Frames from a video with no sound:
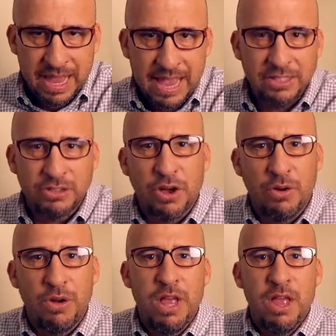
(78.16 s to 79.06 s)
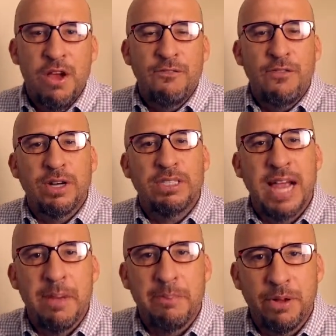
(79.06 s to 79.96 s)
And so, for
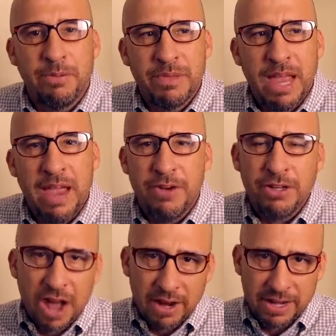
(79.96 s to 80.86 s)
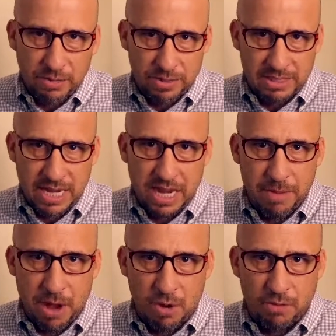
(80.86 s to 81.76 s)
example, if you're talking to a
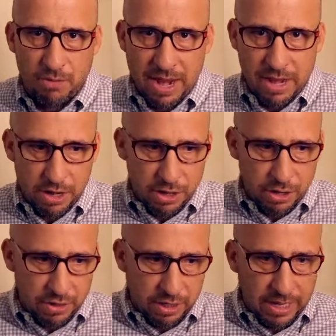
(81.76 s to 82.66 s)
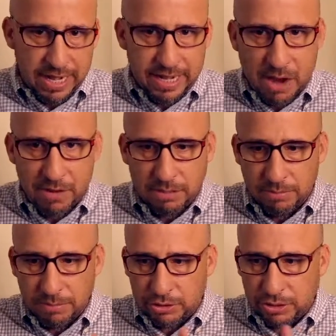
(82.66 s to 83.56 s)
CMO, right, the lead now has
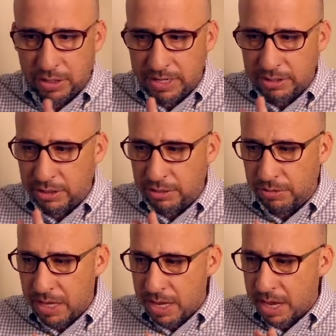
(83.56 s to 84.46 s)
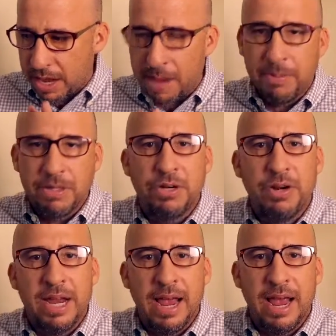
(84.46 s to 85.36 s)
matured into an
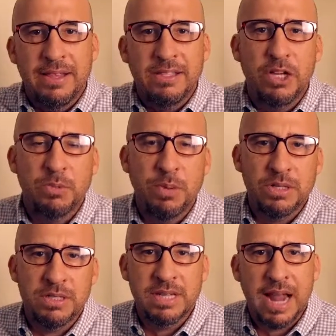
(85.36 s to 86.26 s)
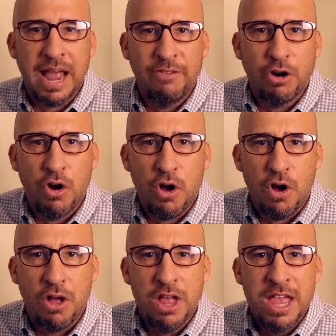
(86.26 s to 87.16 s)
opportunity and the salesperson is going to have a
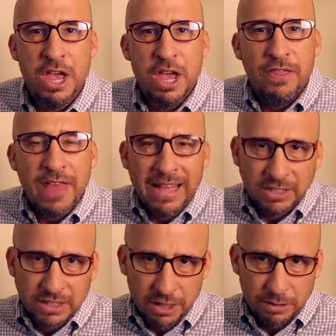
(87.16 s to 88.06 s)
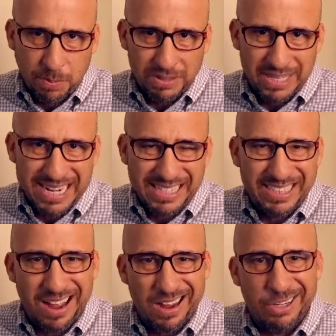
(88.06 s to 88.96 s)
call, that salesperson needs
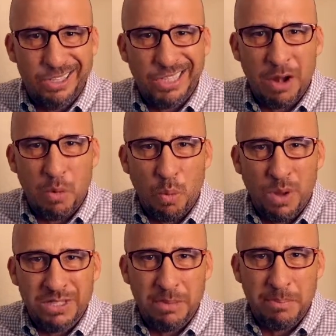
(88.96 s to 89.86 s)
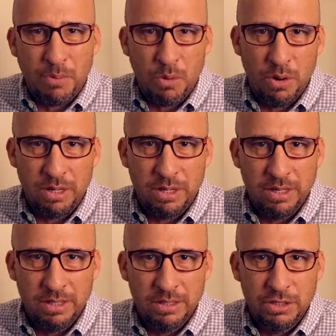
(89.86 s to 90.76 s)
to understand what's important
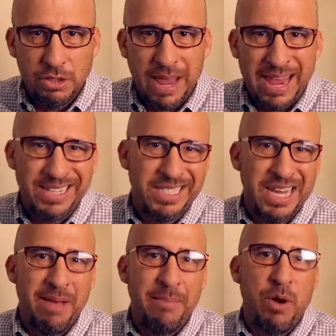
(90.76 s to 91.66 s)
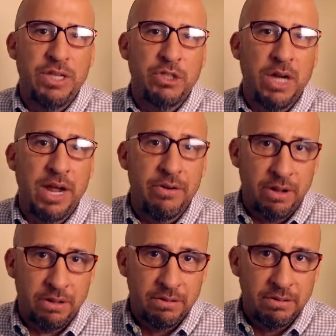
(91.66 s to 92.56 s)
to a CMO in
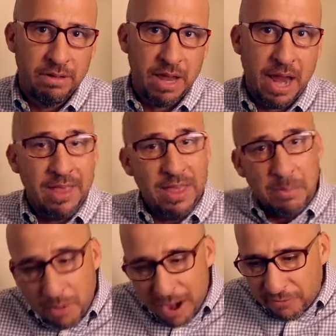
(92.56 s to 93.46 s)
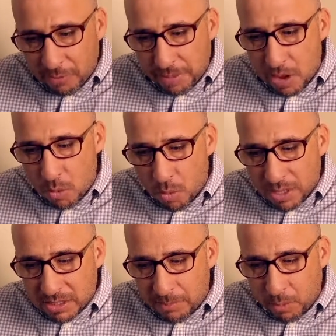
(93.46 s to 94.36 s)
general, and then preferably
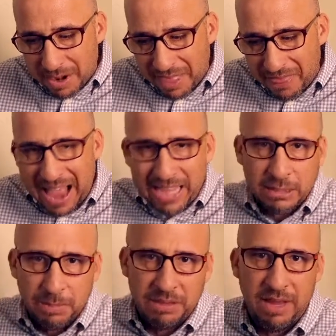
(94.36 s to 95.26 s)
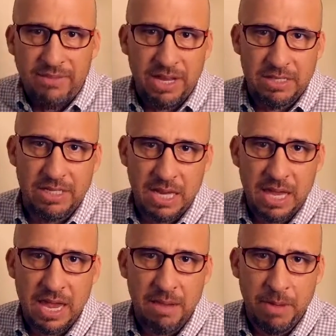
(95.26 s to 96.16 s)
what's important to that specific
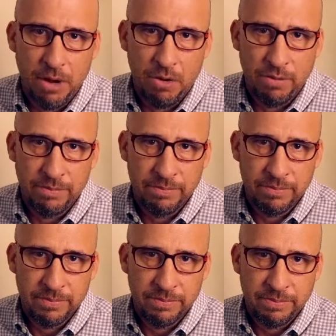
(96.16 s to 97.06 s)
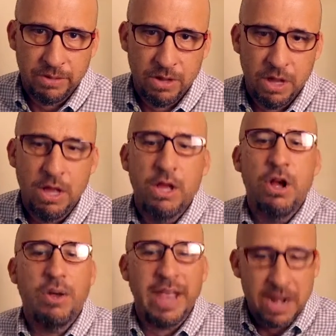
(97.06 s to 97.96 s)
CMO.
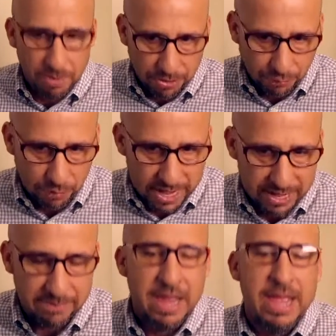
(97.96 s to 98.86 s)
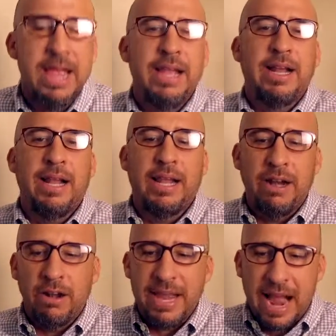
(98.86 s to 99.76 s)
Okay, number 3,
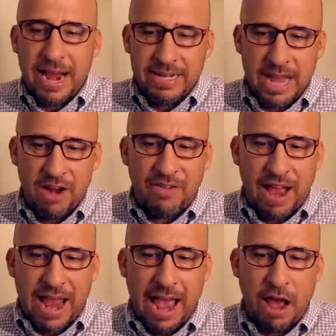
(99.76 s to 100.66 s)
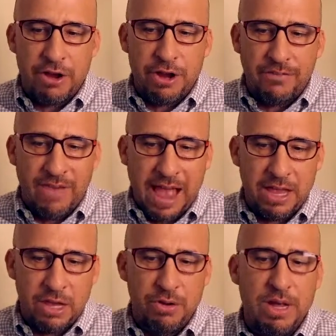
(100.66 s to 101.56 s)
clearly identify how your
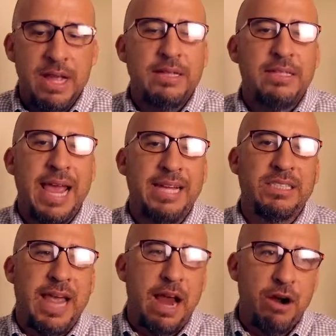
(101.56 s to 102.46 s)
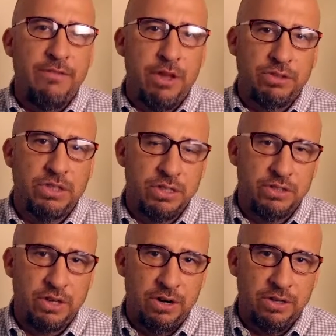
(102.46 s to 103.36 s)
value takes care of those
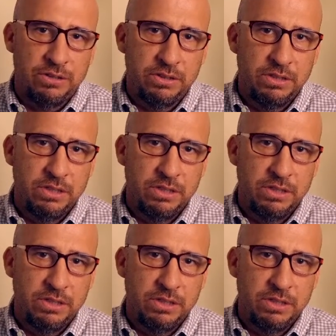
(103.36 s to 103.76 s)
concerns.